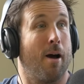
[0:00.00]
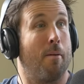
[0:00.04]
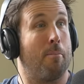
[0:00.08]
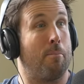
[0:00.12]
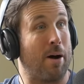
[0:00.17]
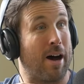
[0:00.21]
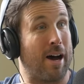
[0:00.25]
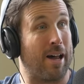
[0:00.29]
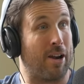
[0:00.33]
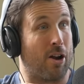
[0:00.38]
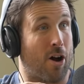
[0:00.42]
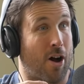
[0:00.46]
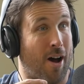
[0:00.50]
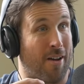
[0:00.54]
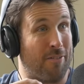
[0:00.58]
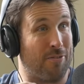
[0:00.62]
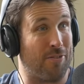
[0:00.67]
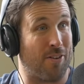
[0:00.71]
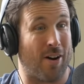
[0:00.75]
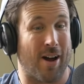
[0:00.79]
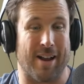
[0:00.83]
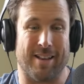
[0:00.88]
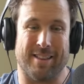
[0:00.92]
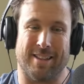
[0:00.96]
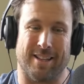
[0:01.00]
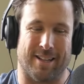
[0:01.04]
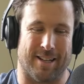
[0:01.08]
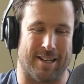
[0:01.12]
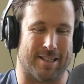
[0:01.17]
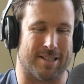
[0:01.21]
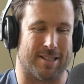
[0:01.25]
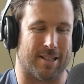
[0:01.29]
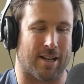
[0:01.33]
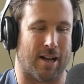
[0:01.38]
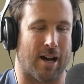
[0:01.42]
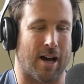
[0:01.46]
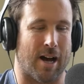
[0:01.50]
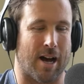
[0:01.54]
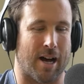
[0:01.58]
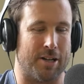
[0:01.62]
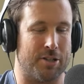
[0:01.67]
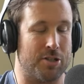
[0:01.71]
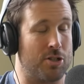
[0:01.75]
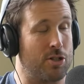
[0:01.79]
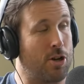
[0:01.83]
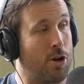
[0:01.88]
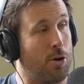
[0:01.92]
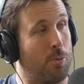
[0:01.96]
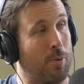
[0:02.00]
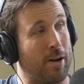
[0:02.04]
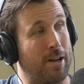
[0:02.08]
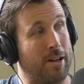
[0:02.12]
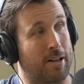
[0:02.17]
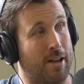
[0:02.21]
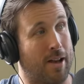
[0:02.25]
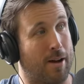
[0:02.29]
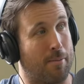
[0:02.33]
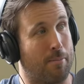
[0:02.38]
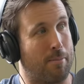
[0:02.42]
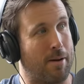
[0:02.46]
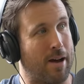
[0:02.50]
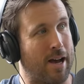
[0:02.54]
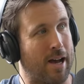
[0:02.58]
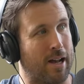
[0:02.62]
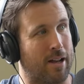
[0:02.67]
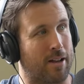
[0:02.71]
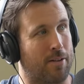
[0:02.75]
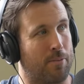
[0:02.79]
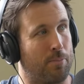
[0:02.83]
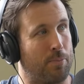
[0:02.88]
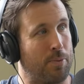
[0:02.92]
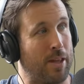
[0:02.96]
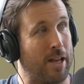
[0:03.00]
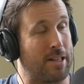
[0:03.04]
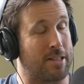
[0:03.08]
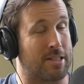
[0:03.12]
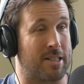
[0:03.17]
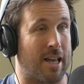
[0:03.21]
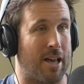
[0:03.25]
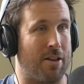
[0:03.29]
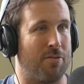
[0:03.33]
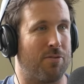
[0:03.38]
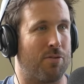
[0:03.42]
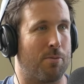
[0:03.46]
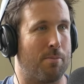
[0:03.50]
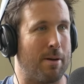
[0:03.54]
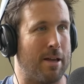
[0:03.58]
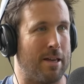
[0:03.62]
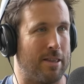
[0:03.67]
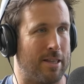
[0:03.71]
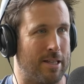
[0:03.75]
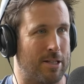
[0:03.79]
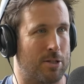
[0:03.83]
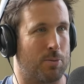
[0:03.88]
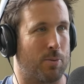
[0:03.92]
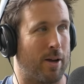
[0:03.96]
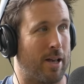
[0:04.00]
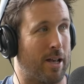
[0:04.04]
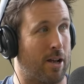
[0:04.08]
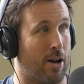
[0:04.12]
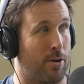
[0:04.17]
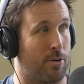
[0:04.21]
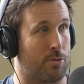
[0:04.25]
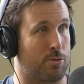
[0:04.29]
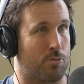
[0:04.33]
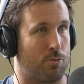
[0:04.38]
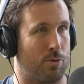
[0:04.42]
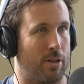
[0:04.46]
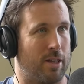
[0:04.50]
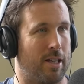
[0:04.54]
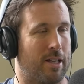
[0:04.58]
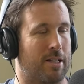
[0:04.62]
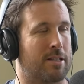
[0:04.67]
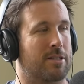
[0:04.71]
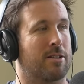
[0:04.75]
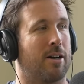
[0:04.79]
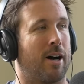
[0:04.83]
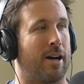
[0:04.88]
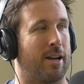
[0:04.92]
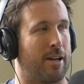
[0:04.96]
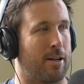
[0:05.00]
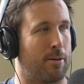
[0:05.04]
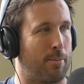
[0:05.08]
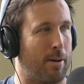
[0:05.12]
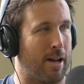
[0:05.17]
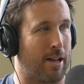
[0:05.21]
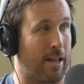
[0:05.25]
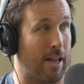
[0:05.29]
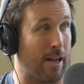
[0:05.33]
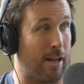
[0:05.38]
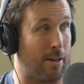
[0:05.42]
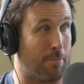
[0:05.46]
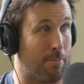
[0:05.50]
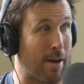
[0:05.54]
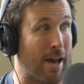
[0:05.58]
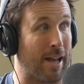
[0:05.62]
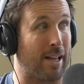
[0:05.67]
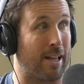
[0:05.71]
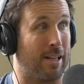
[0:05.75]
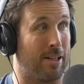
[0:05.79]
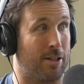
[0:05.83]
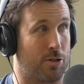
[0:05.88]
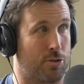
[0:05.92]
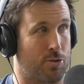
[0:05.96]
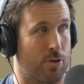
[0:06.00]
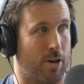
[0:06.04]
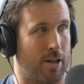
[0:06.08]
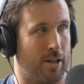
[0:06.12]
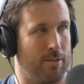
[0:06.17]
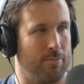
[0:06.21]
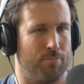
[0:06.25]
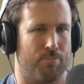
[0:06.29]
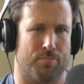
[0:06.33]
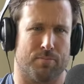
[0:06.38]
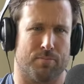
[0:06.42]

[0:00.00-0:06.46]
But I find that it's hard to know when to come back. And say for me this week, I was really excited about getting back into training.